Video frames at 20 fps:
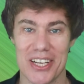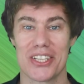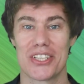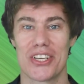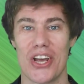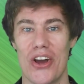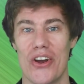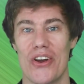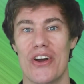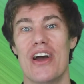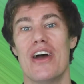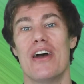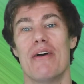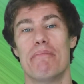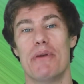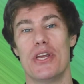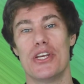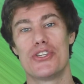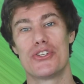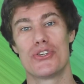So
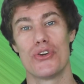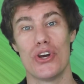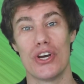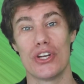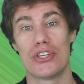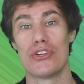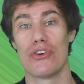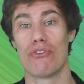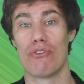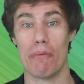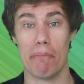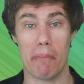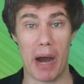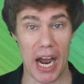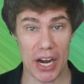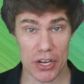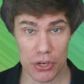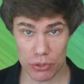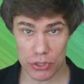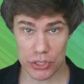be sure to
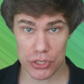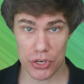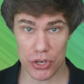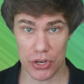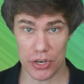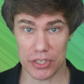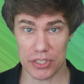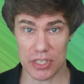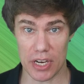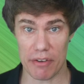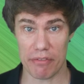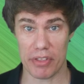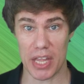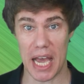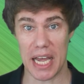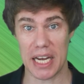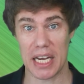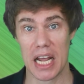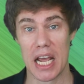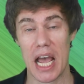remind your students of
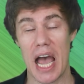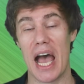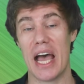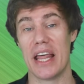that,